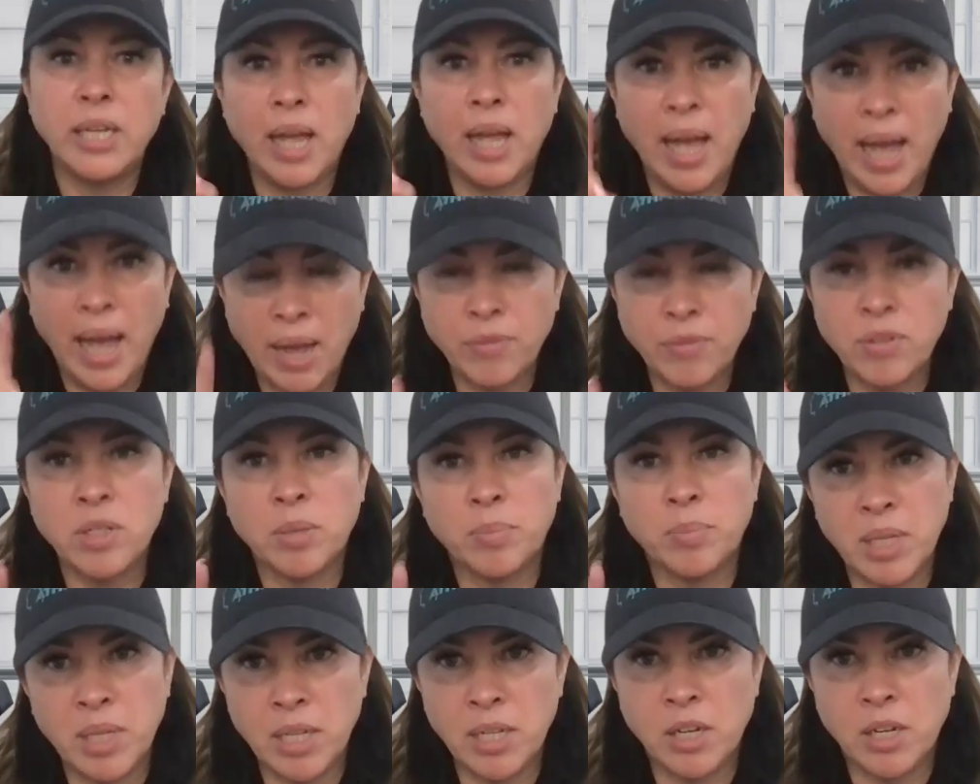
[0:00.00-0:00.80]
have
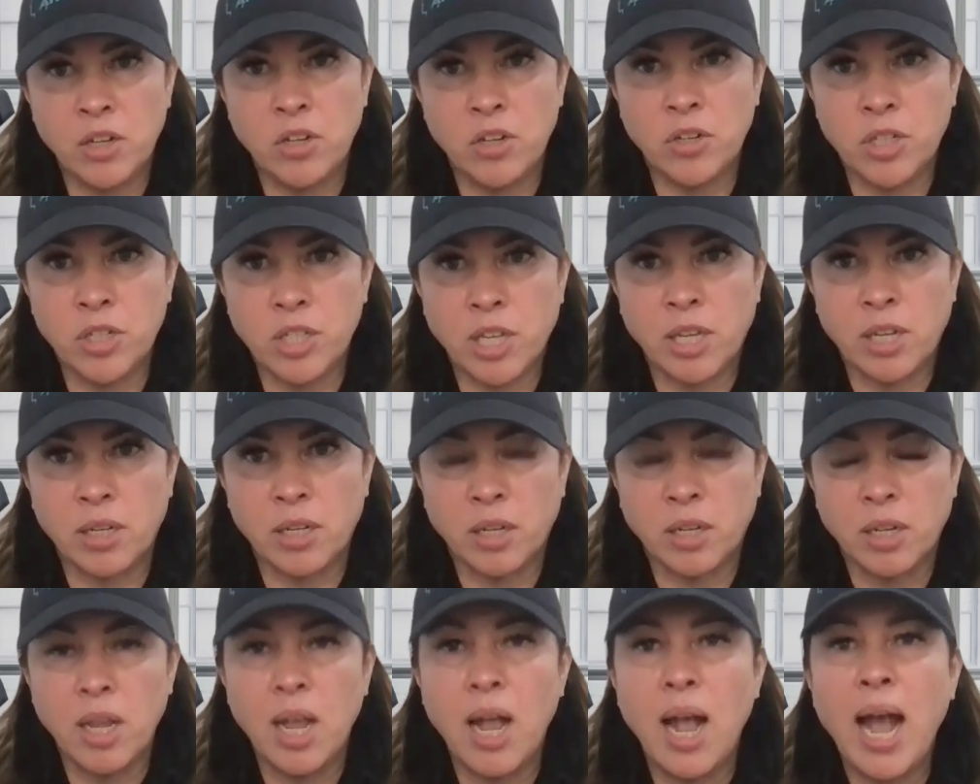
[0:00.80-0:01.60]
something get under your
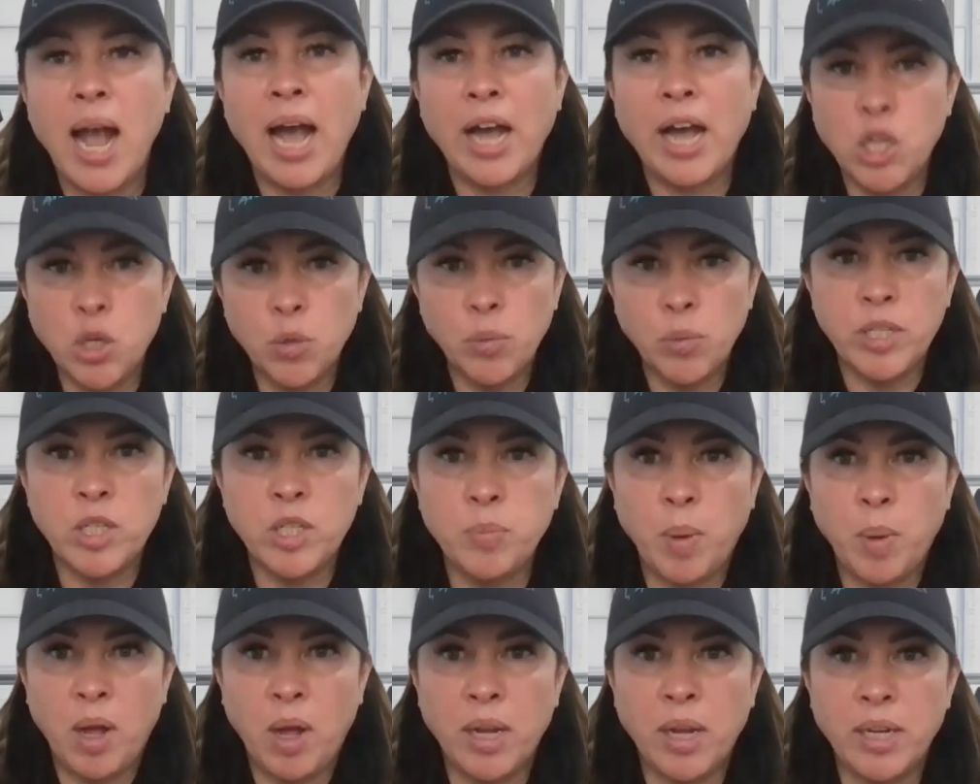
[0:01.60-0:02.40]
skin. How you
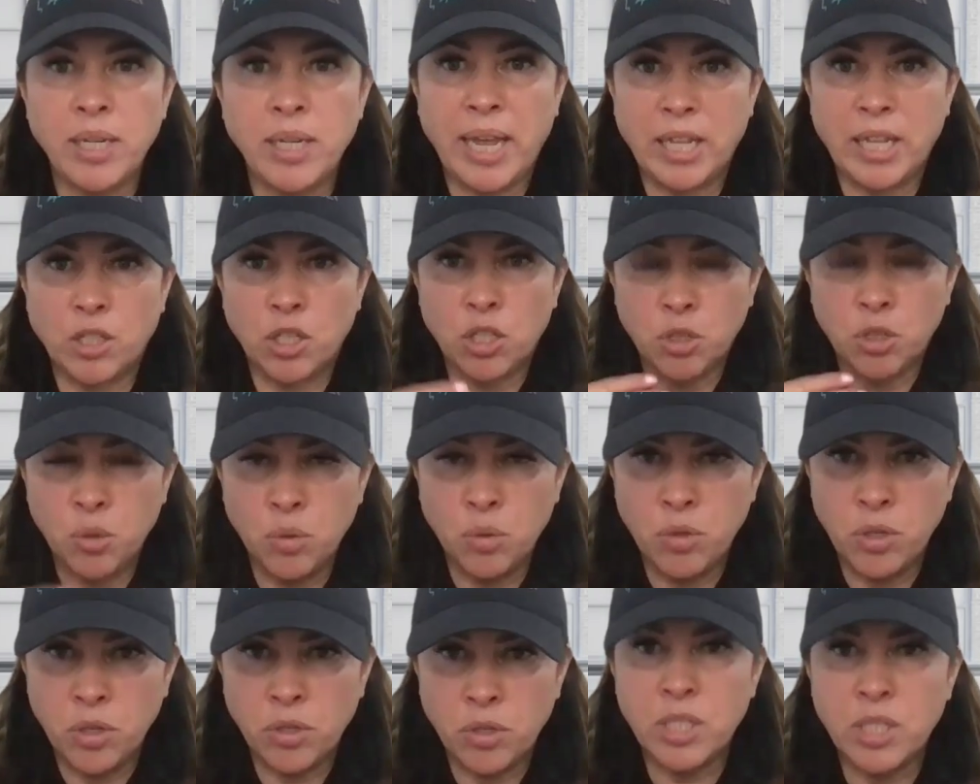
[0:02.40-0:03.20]
respond and
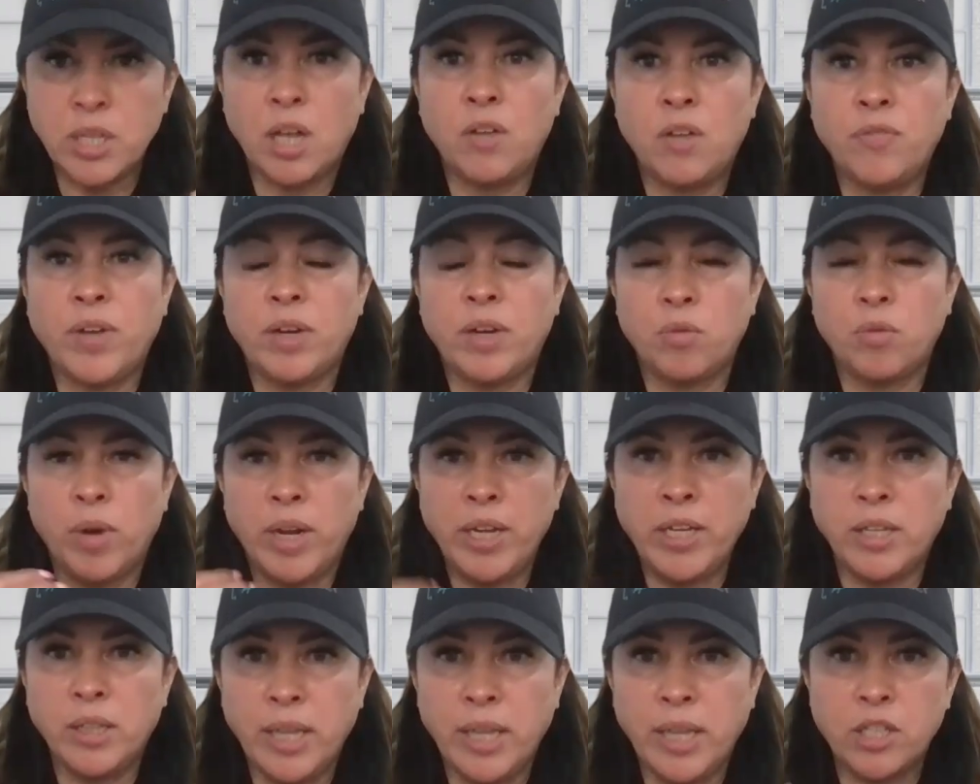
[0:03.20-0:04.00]
soothe yourself and
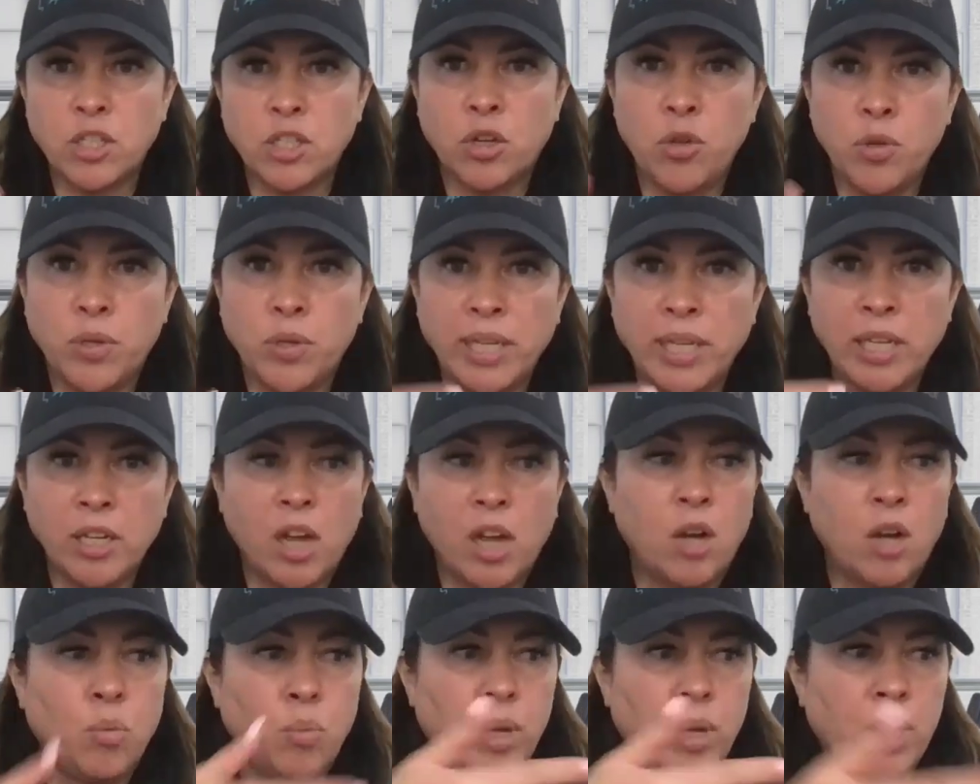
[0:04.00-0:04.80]
regulate so you can get
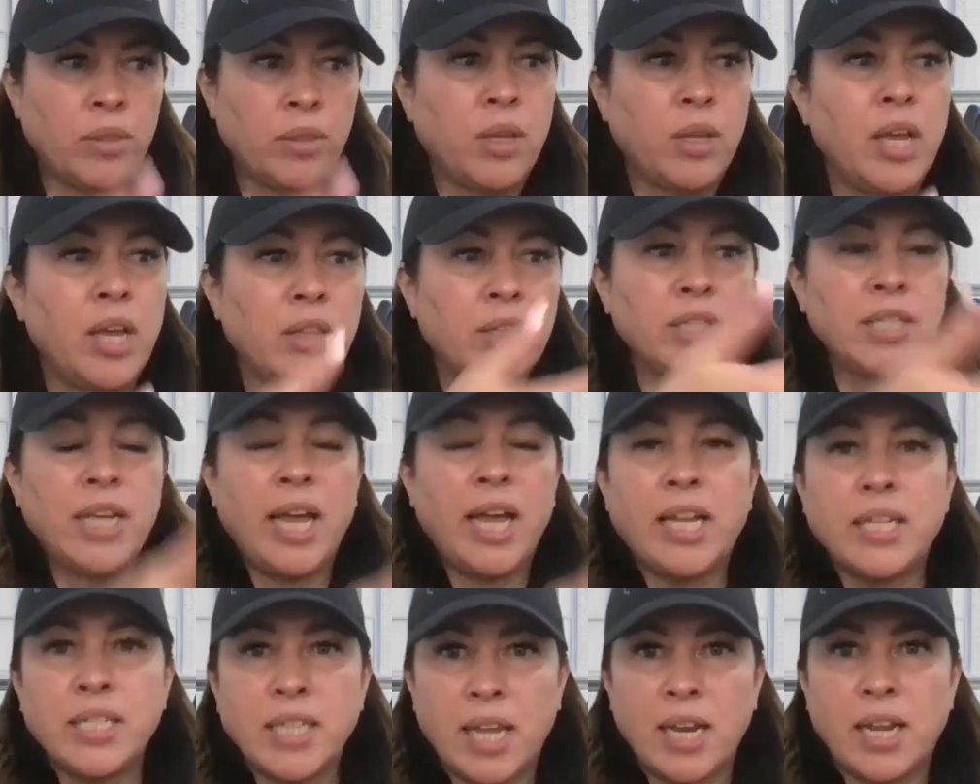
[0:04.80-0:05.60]
on with the
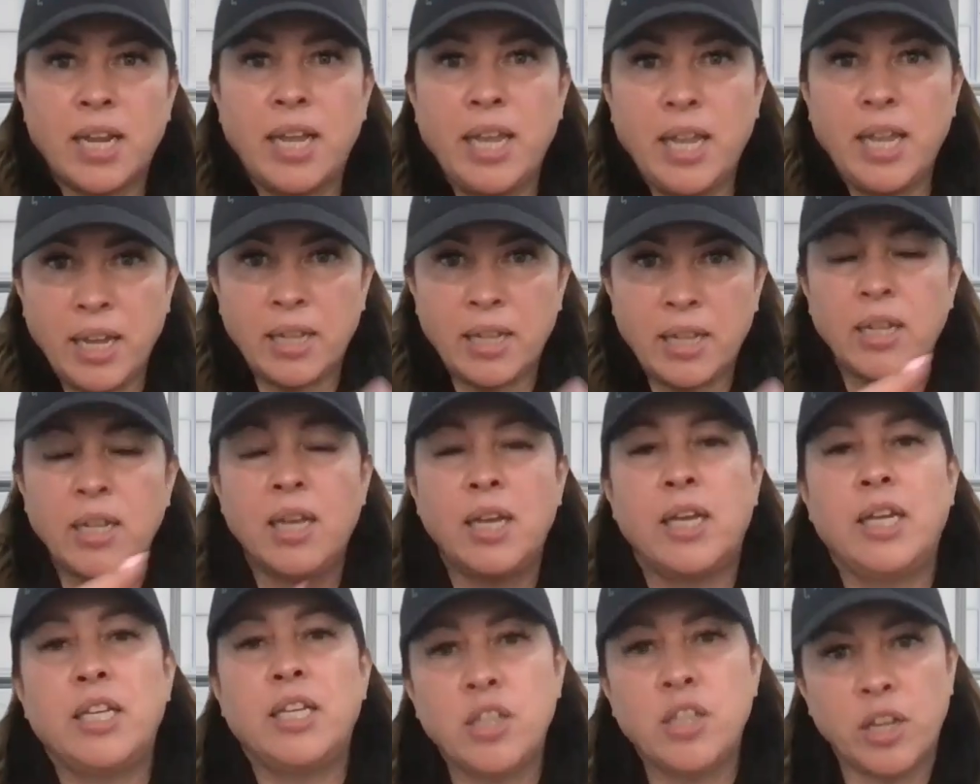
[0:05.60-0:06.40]
task at hand
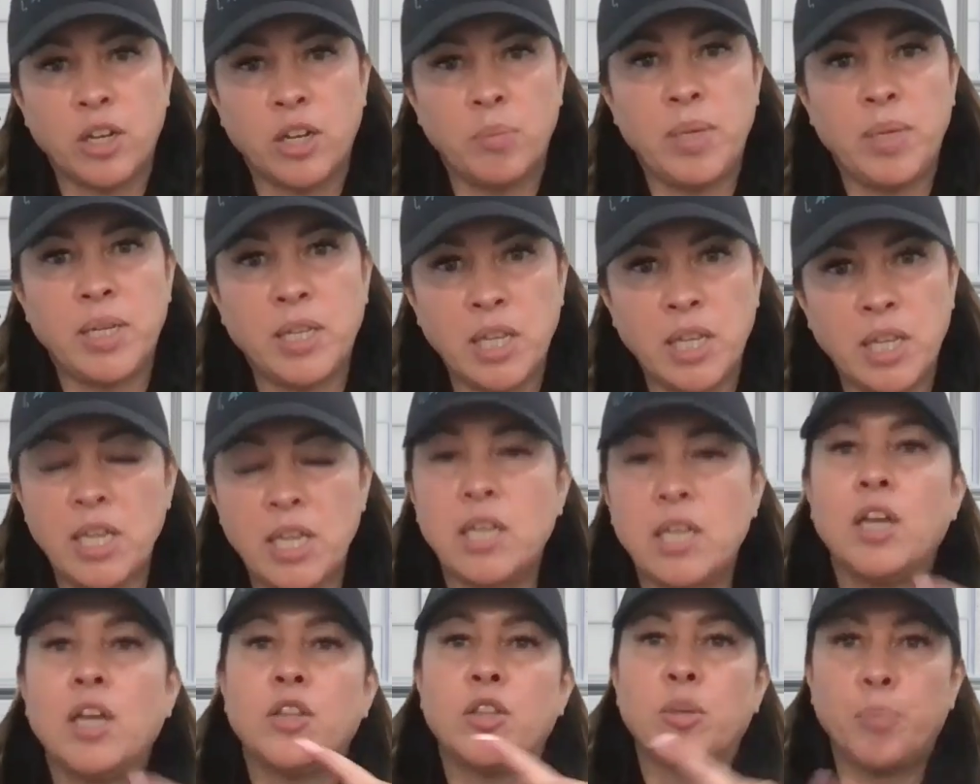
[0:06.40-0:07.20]
is going to be
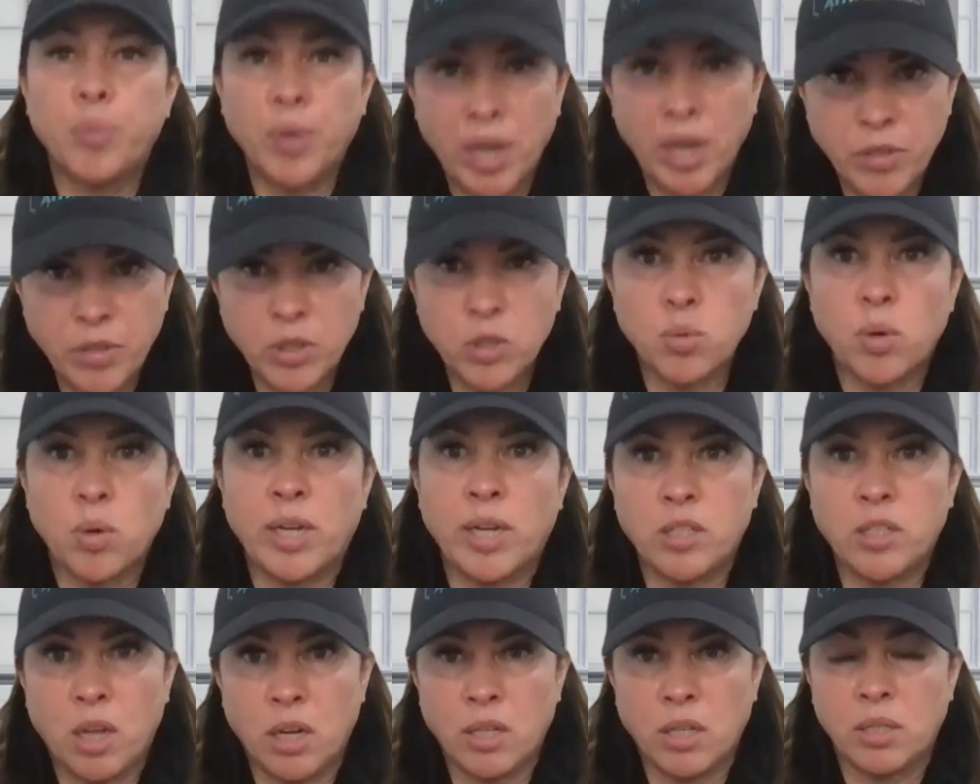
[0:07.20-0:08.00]
key. The breath is what I
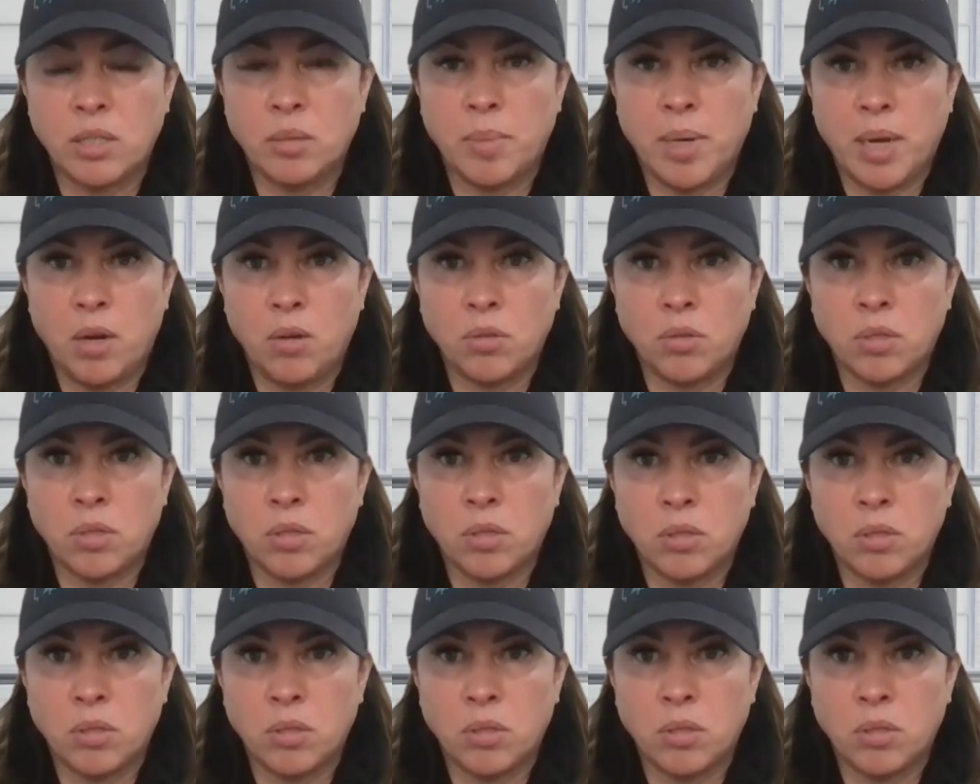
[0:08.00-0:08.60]
talked about,